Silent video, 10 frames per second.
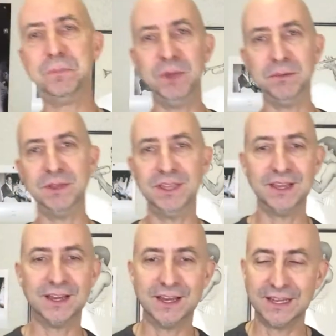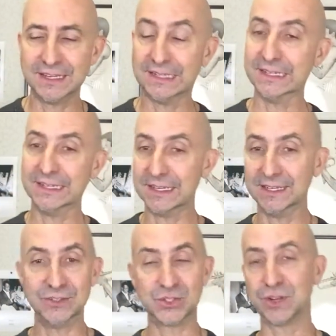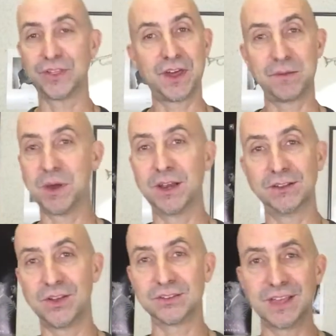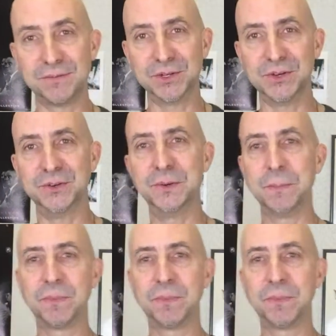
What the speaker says: Maybe I should have thought about it a long time ago.